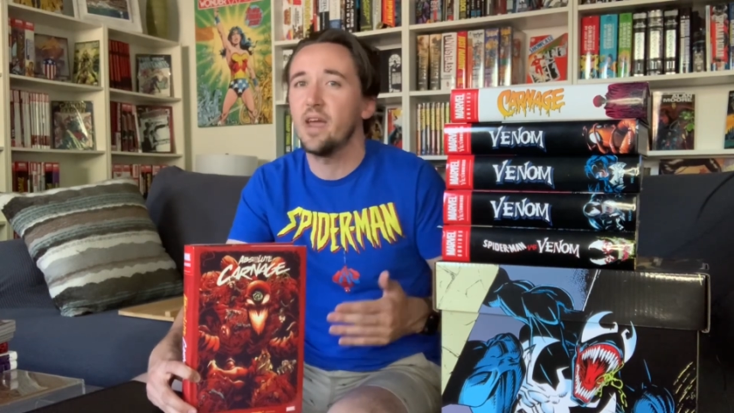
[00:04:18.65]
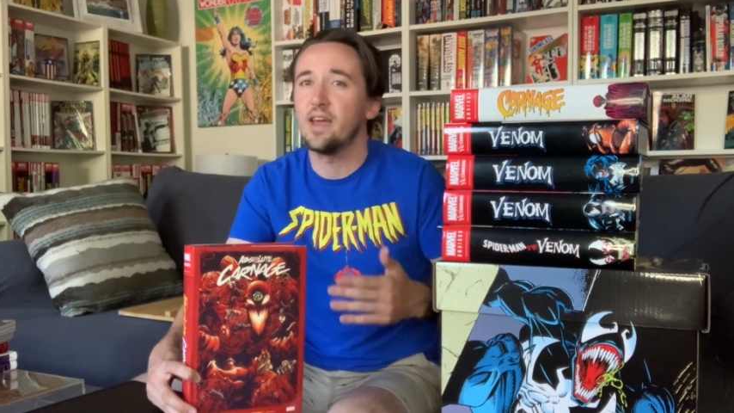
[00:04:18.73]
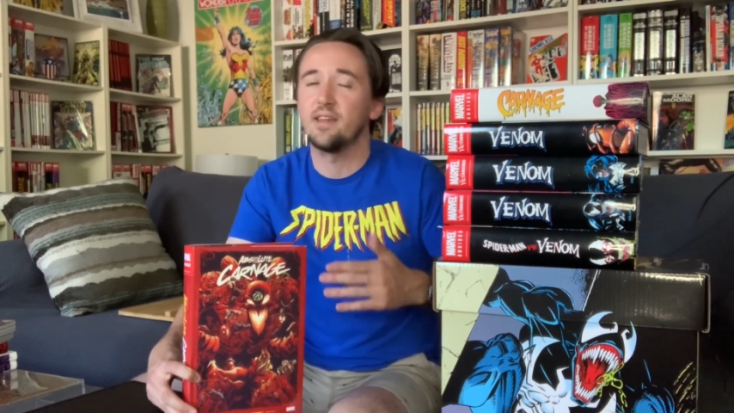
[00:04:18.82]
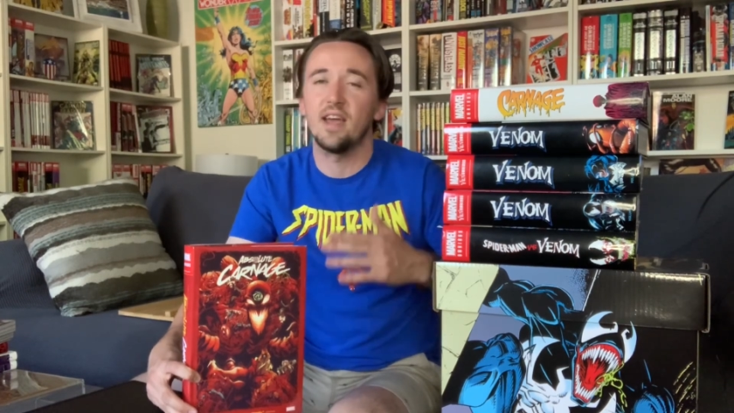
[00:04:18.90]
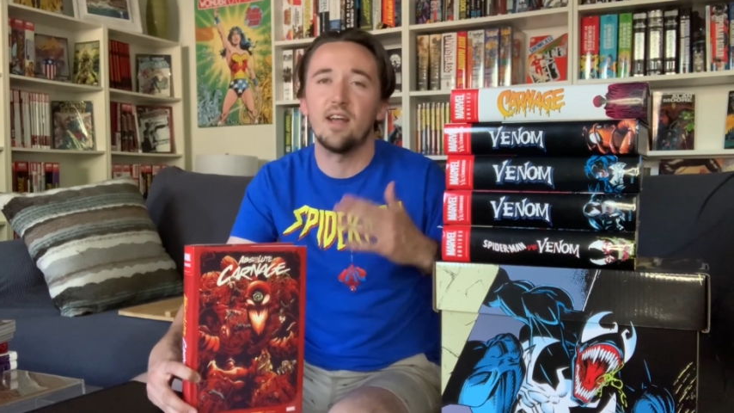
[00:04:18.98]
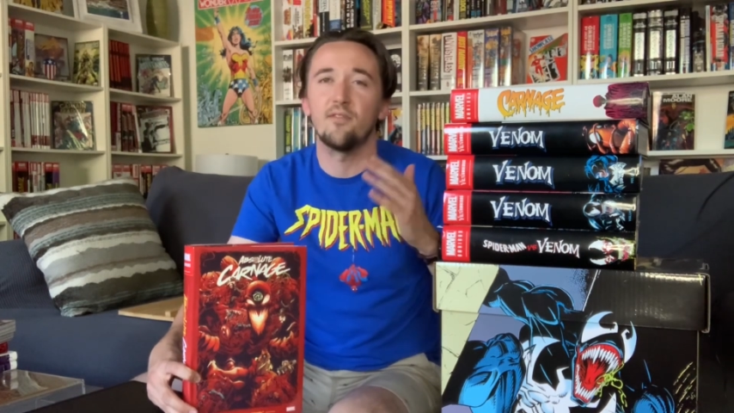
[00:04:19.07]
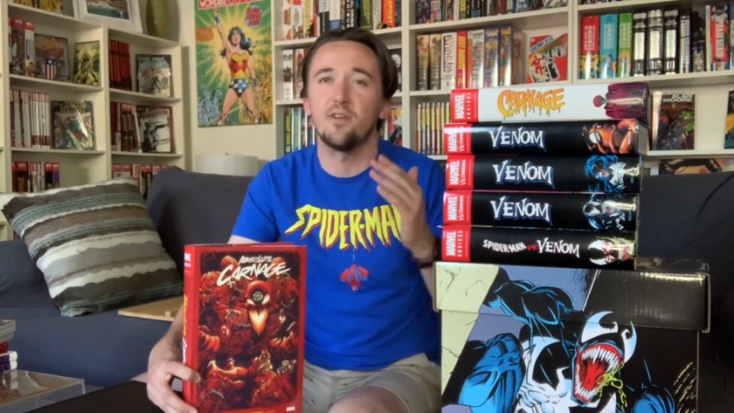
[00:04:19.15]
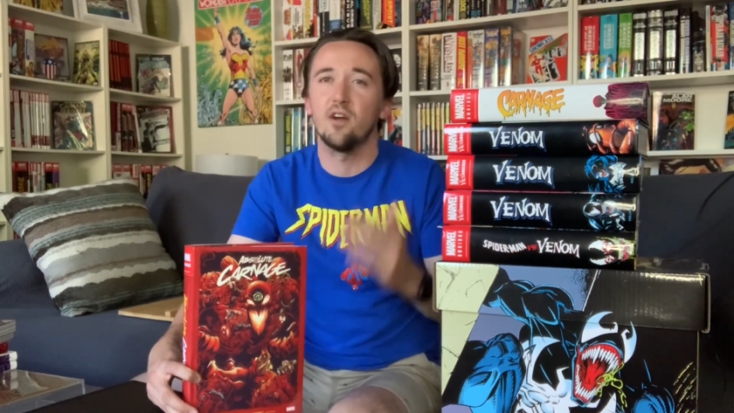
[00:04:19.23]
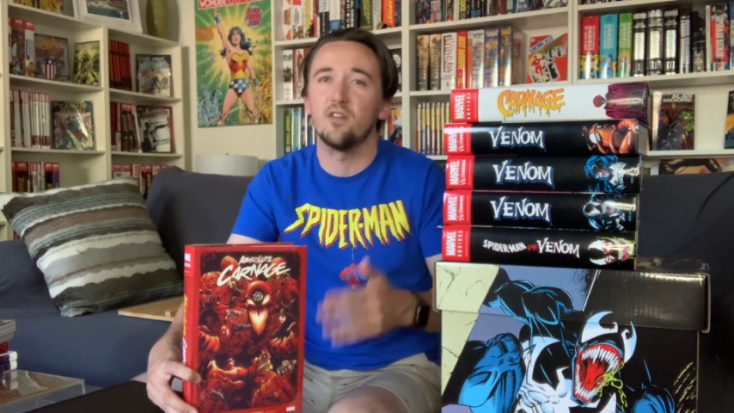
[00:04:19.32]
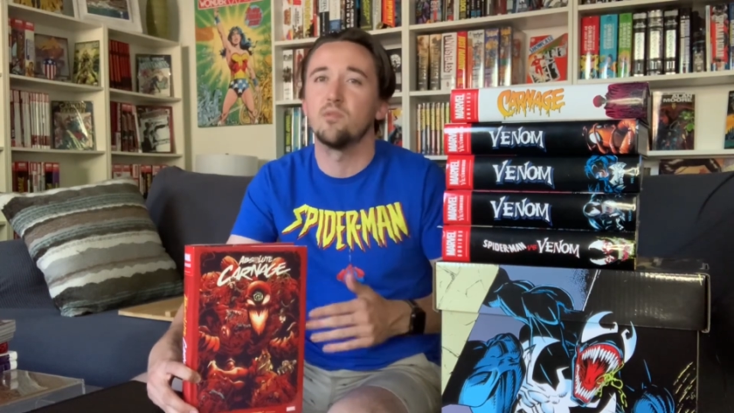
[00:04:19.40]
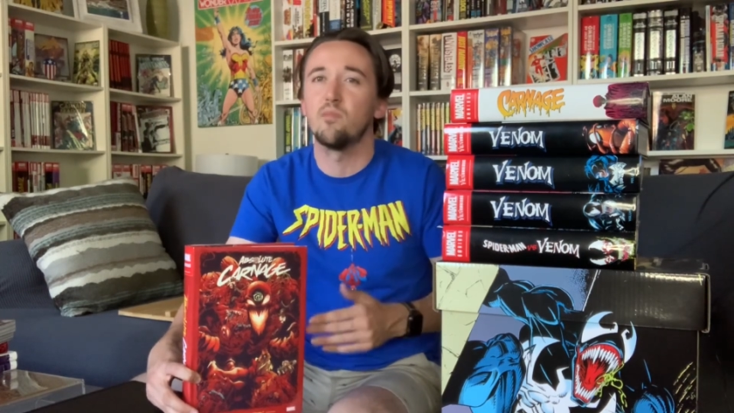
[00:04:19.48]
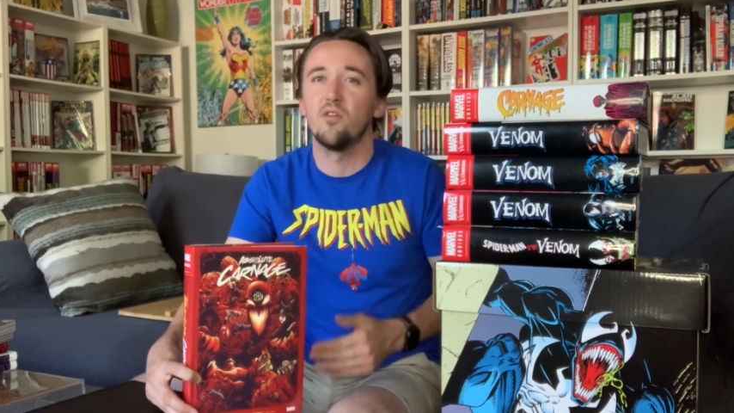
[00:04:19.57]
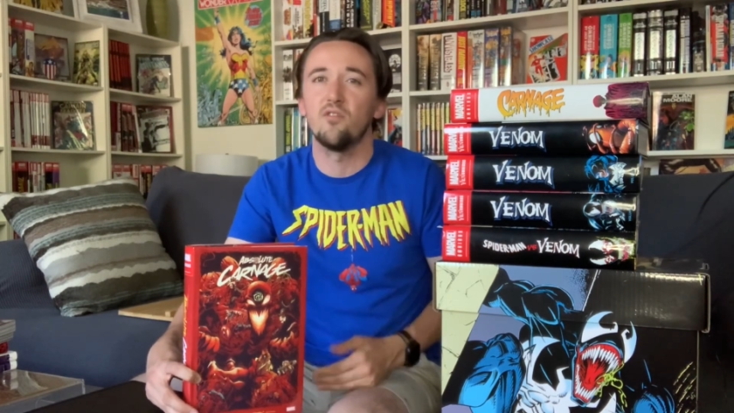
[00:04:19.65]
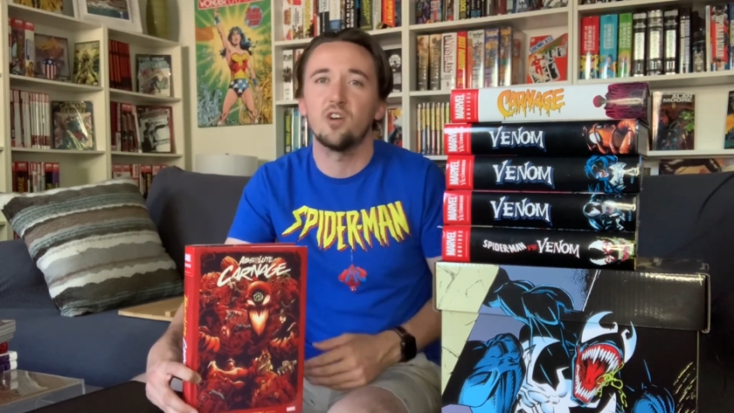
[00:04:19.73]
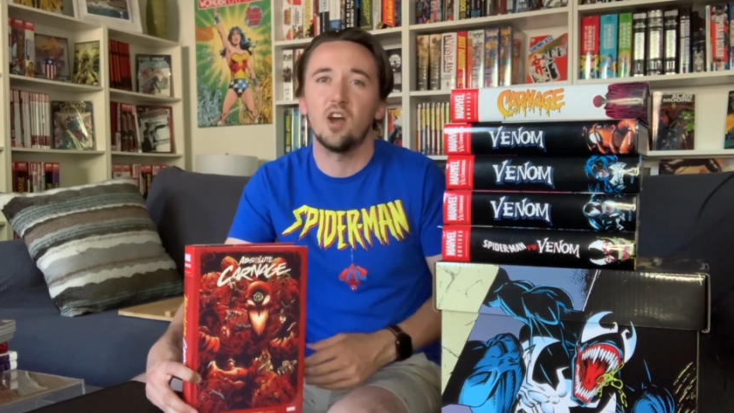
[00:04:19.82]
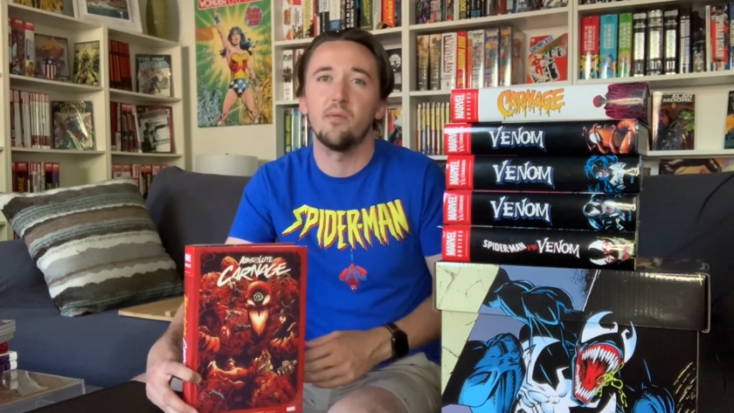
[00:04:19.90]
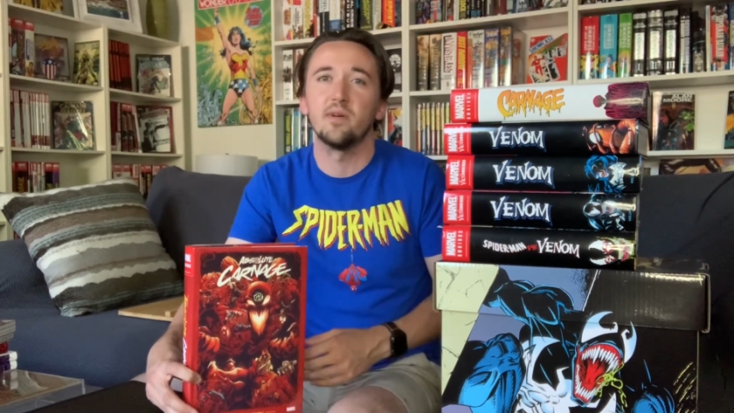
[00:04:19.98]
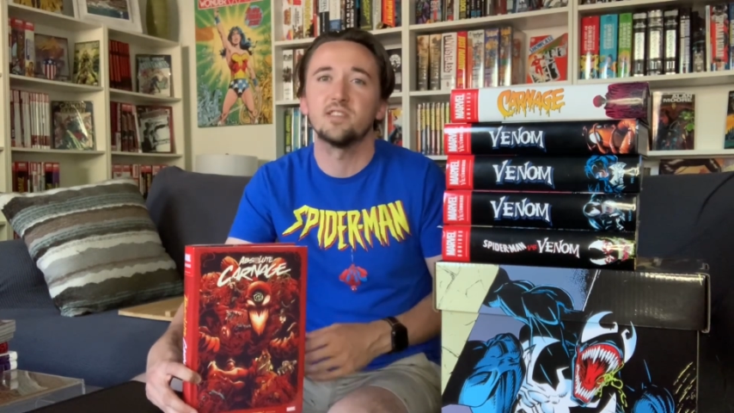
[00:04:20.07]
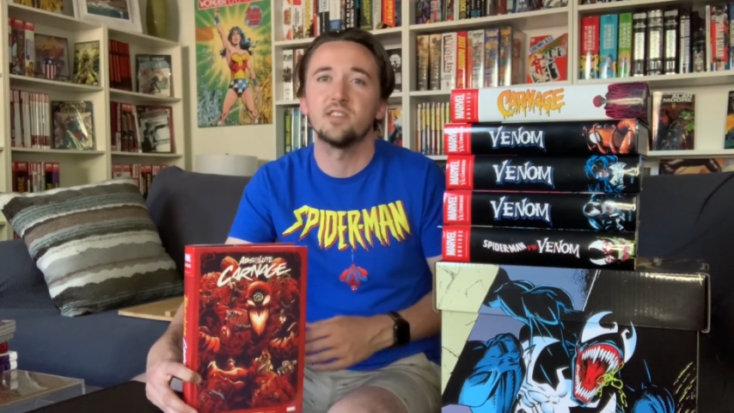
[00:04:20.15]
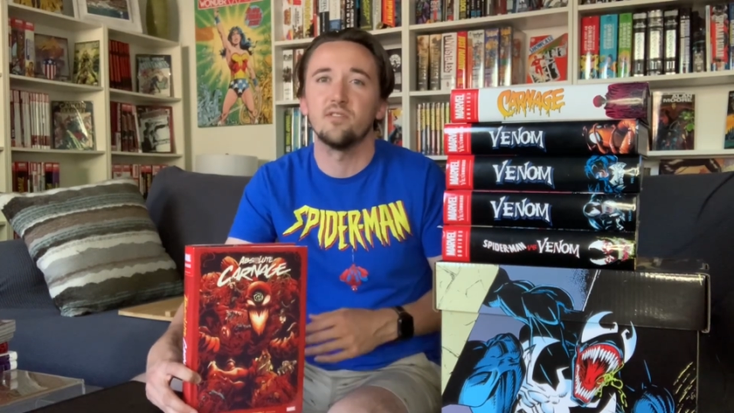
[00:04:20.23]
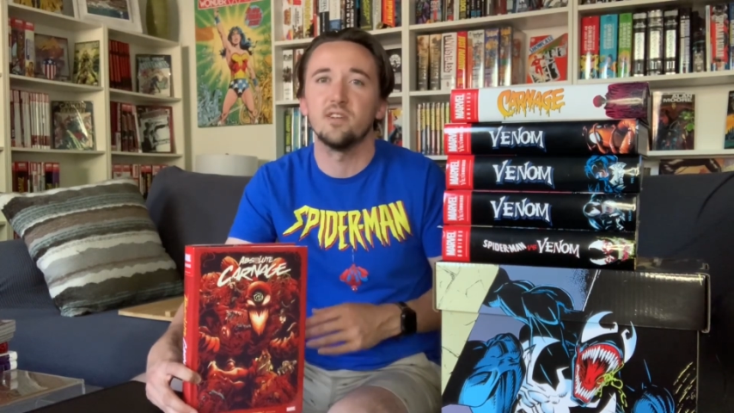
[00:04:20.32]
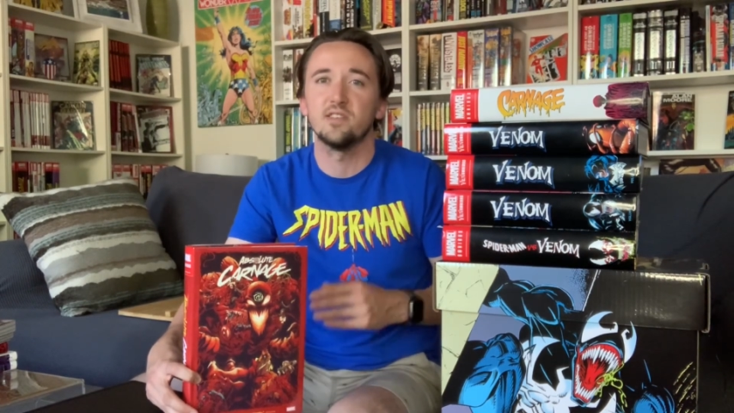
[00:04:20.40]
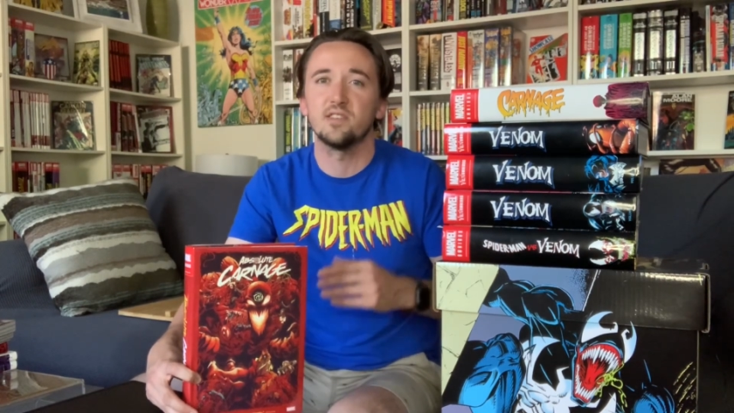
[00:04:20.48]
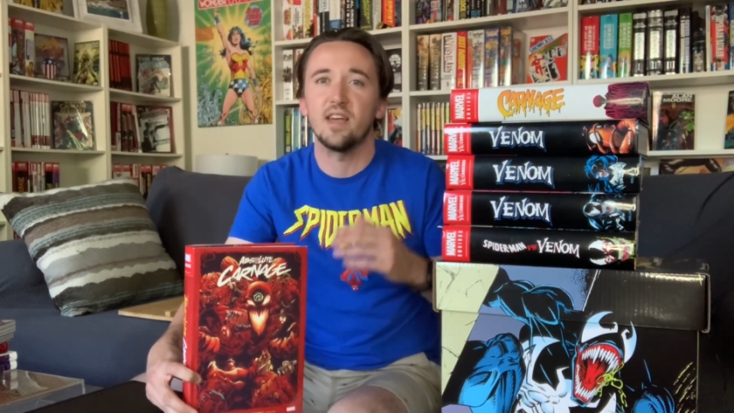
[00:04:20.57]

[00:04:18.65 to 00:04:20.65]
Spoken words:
and every other Marvel Comics series